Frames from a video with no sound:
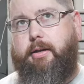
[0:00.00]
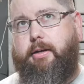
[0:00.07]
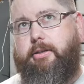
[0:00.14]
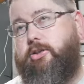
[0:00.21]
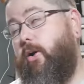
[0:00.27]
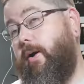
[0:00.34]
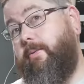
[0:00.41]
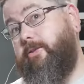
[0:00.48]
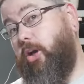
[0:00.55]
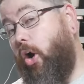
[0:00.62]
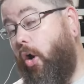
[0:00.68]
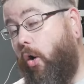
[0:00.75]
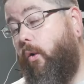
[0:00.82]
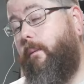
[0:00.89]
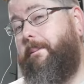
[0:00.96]
So I was
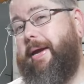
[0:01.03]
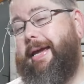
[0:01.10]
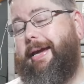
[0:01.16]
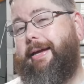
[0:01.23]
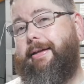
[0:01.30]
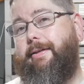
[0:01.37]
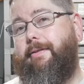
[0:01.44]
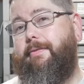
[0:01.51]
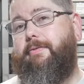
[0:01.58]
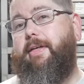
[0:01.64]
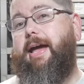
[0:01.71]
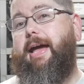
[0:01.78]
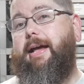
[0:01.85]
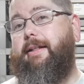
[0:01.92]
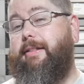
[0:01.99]
hoping
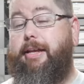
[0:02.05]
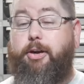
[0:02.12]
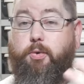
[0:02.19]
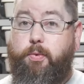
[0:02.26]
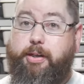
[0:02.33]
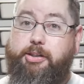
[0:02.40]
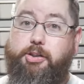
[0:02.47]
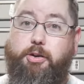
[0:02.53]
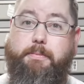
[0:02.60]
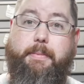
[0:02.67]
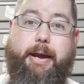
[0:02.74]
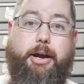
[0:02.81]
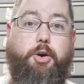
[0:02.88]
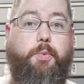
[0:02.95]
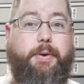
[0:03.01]
that the original
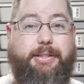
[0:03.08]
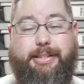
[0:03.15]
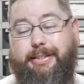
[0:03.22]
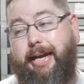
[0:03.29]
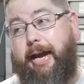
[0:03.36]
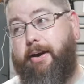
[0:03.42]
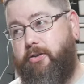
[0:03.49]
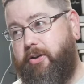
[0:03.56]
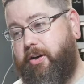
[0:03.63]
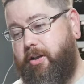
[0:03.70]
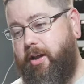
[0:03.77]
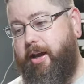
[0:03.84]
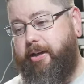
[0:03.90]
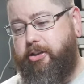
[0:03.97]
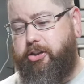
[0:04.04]
male would sire the
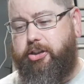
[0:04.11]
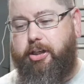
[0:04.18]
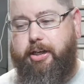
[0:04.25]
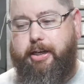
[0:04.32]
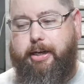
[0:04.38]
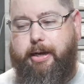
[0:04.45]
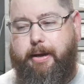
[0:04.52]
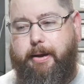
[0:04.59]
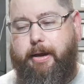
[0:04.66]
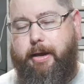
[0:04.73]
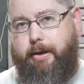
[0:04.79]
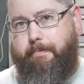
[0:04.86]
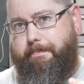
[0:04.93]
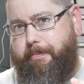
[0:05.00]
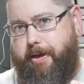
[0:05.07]
clutch.
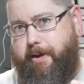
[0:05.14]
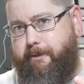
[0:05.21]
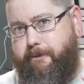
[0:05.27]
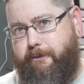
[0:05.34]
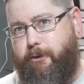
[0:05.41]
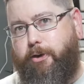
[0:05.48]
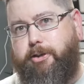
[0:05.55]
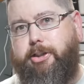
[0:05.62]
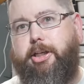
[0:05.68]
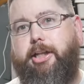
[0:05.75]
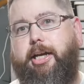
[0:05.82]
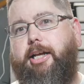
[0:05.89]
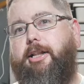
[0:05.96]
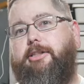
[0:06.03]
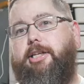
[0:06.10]
Unfortunately,
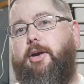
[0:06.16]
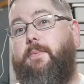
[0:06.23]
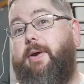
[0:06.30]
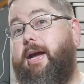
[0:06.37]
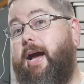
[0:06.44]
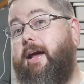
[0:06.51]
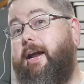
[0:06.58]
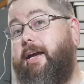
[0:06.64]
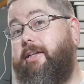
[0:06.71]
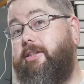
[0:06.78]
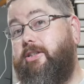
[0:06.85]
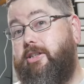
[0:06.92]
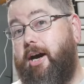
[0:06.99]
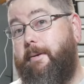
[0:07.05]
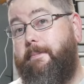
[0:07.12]
it looks like we got a
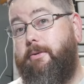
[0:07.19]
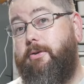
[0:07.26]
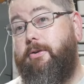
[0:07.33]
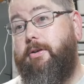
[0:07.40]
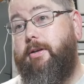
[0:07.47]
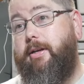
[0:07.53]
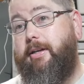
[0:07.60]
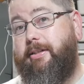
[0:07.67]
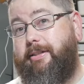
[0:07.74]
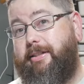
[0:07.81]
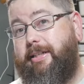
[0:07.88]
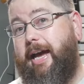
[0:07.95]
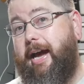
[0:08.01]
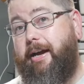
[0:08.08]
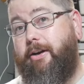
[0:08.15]
double
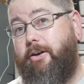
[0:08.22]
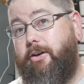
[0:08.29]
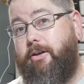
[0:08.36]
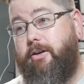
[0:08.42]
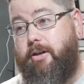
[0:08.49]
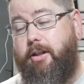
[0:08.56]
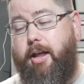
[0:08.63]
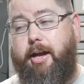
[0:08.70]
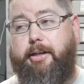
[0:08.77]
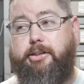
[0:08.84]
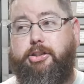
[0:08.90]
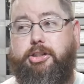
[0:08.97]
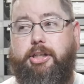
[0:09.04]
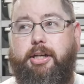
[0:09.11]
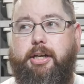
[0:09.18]
sired
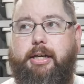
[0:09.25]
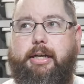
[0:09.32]
clutch.